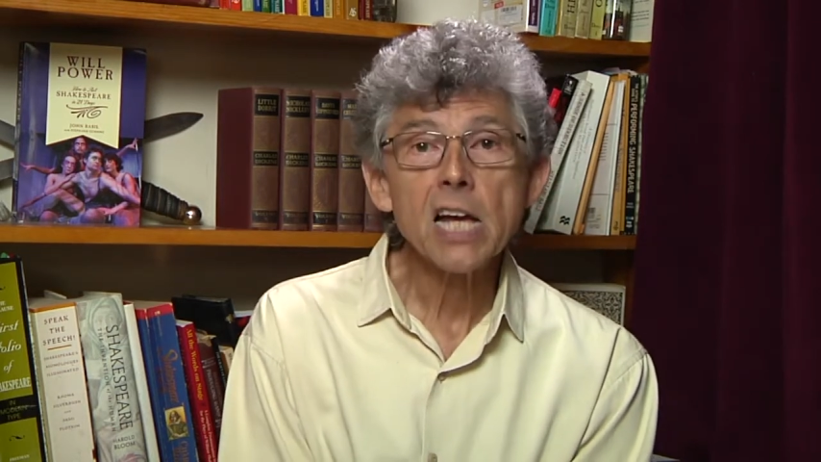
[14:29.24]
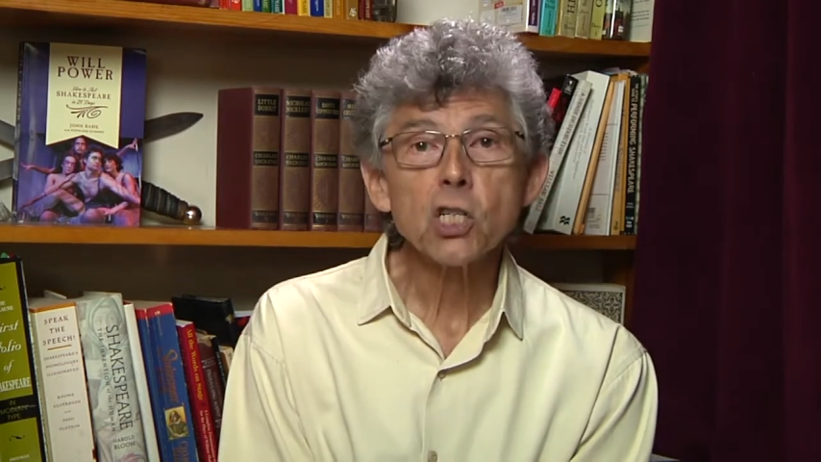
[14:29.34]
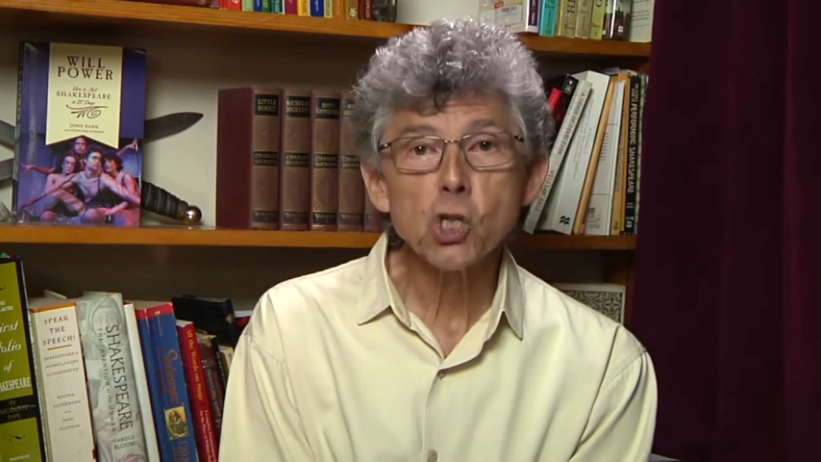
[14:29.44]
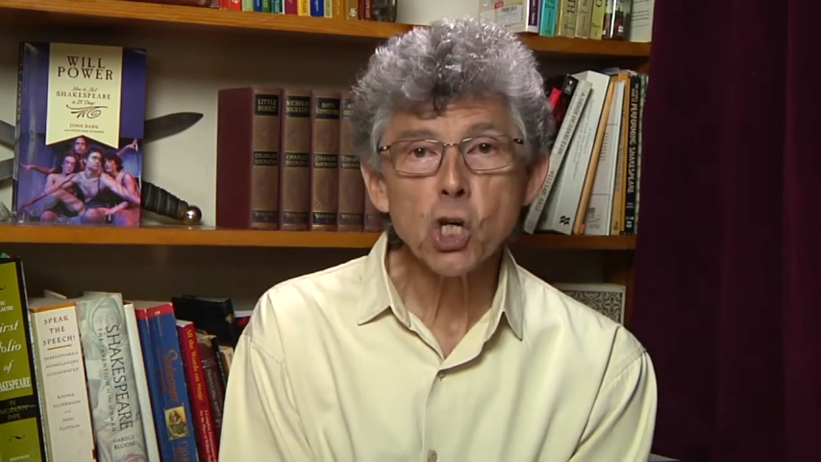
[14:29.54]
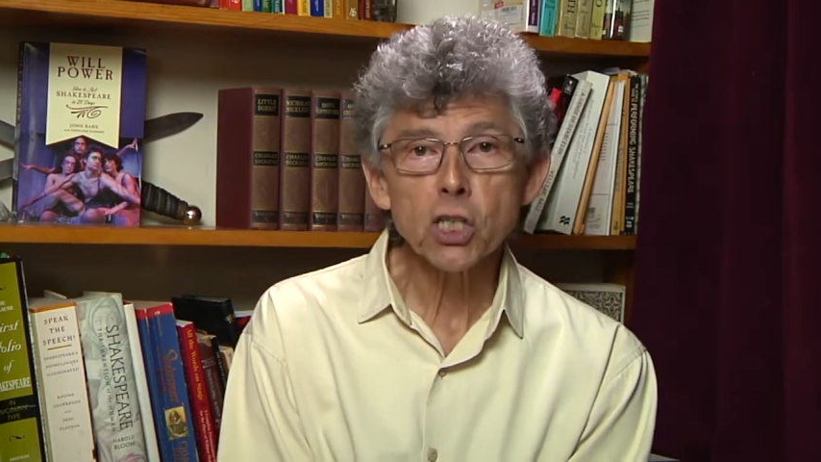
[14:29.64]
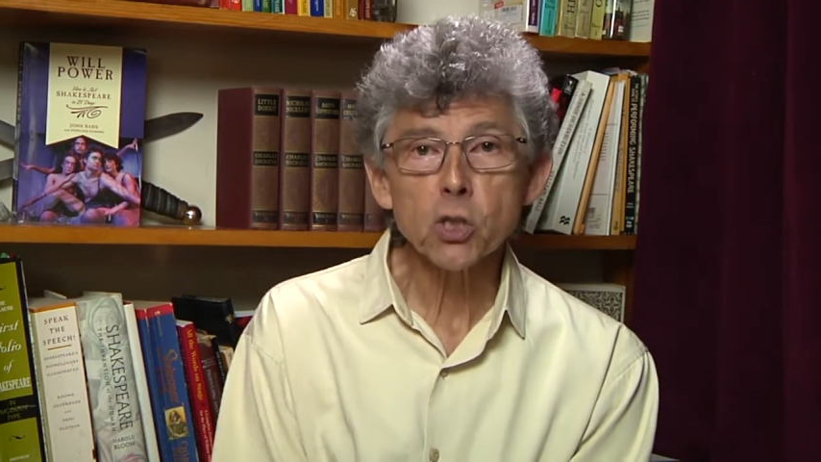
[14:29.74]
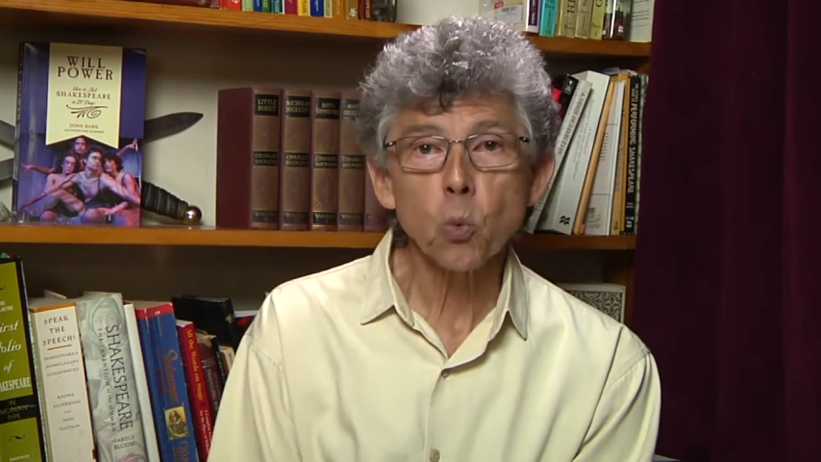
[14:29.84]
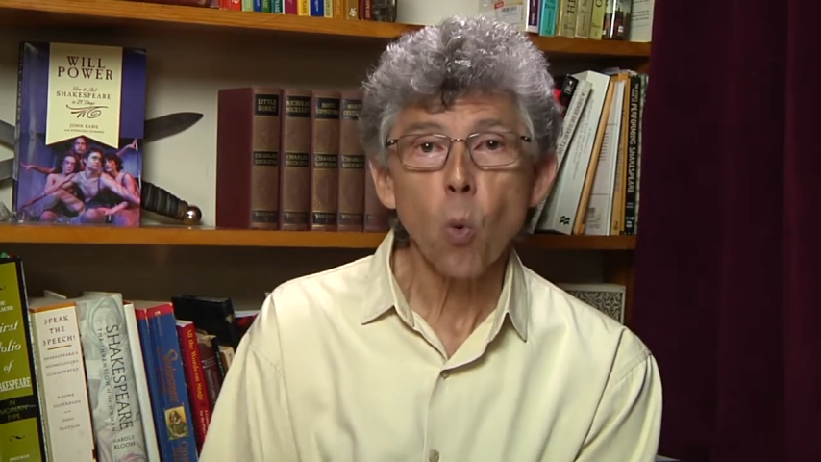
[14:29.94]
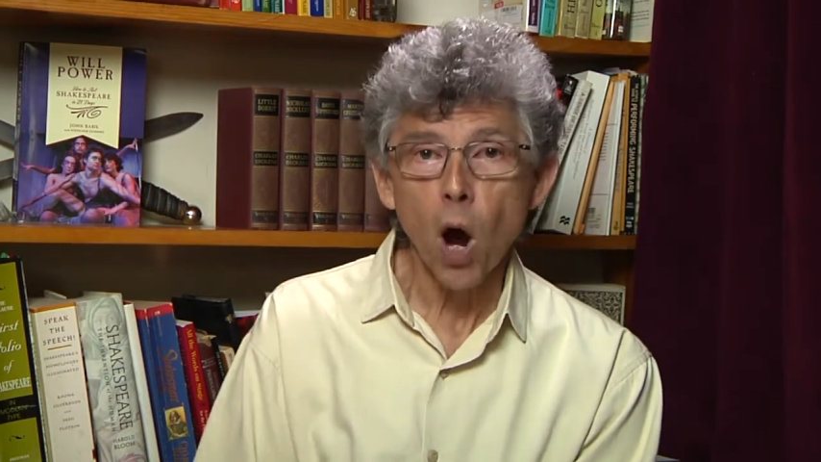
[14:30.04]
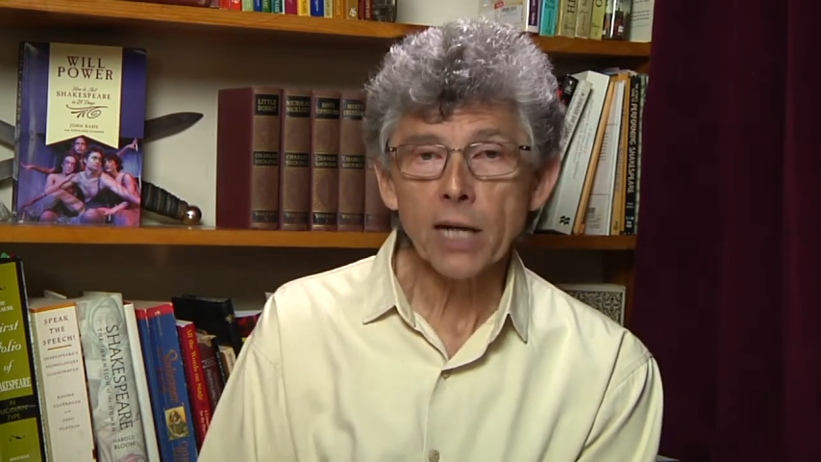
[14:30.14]
Just
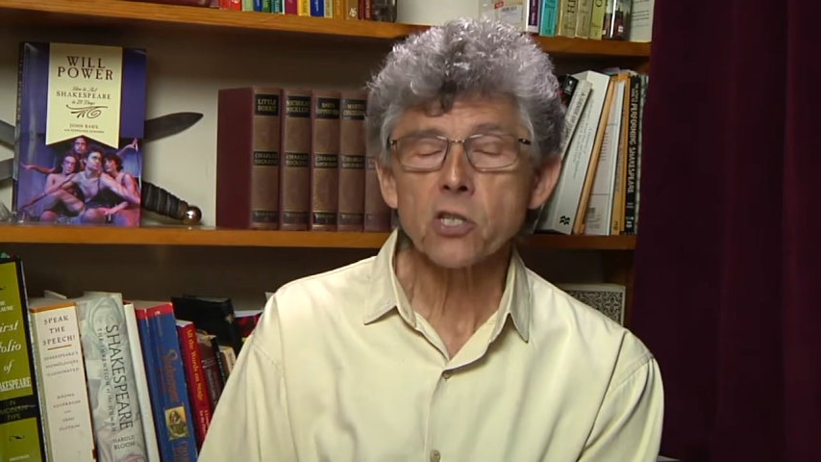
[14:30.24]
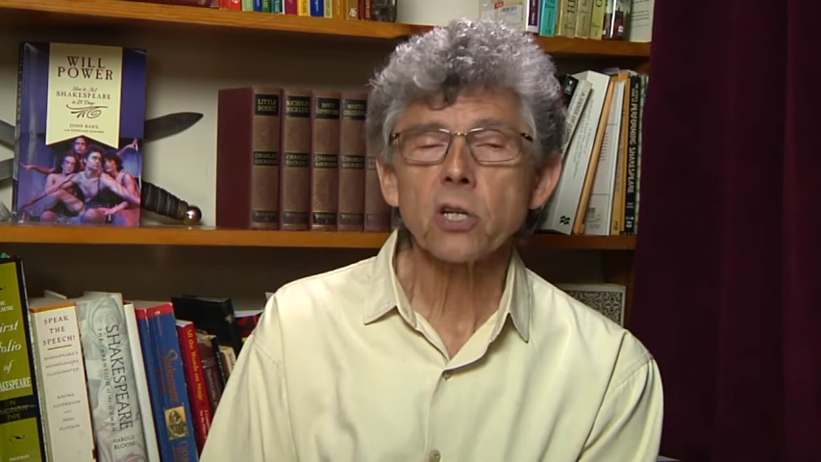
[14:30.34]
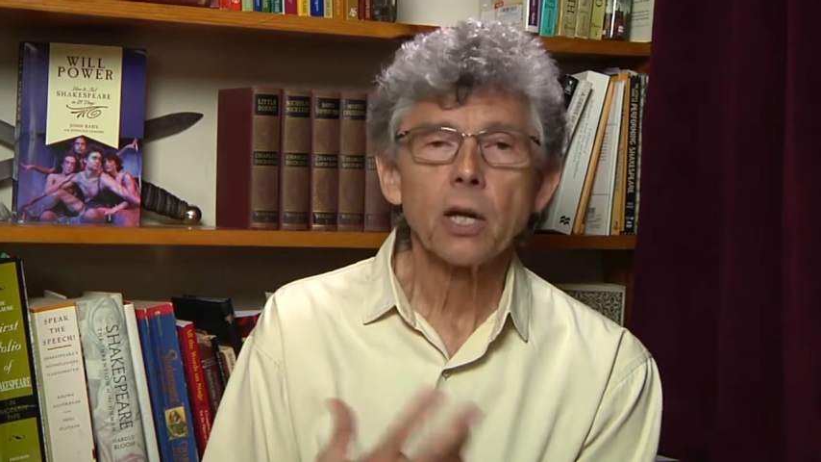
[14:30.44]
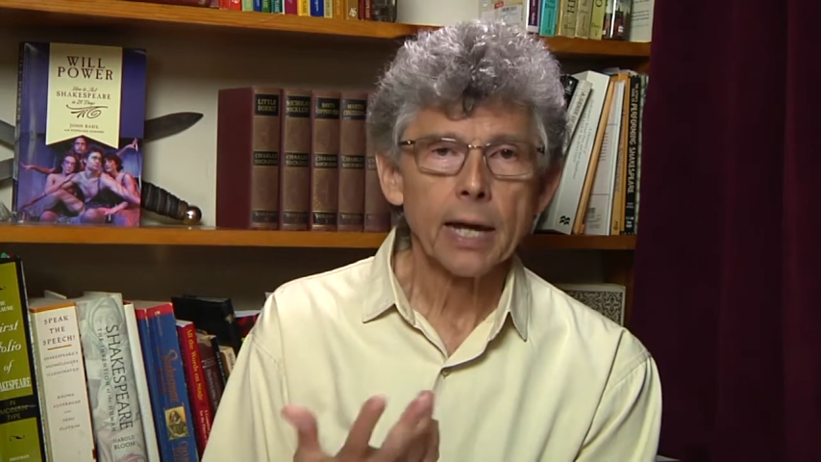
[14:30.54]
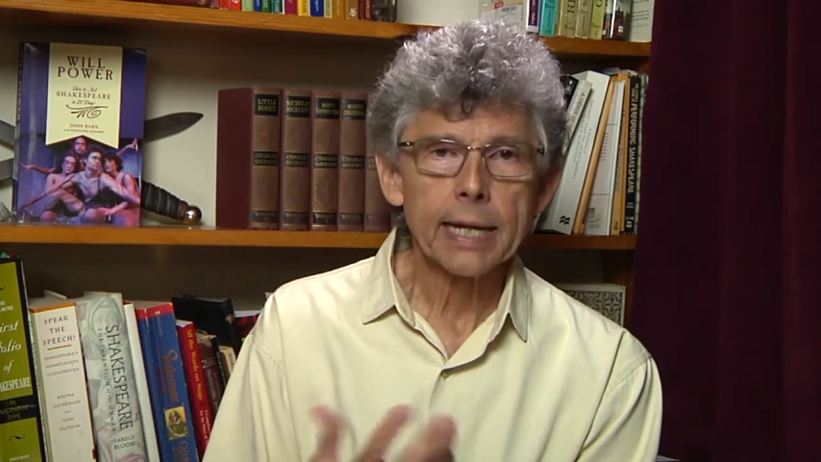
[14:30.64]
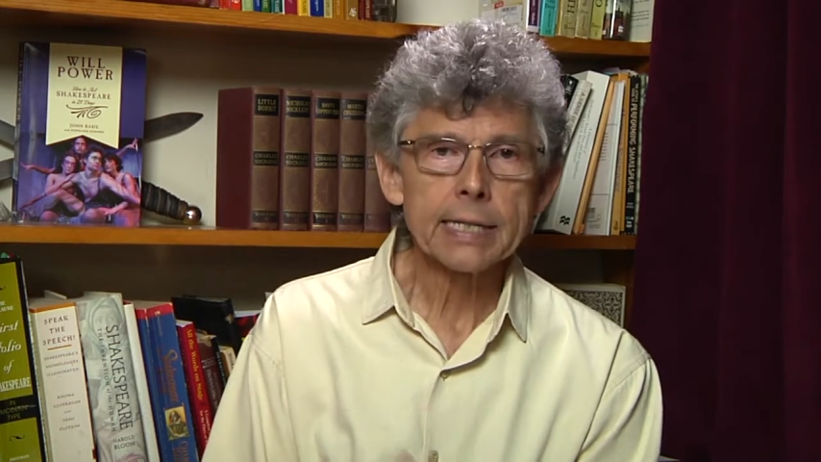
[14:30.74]
watch. An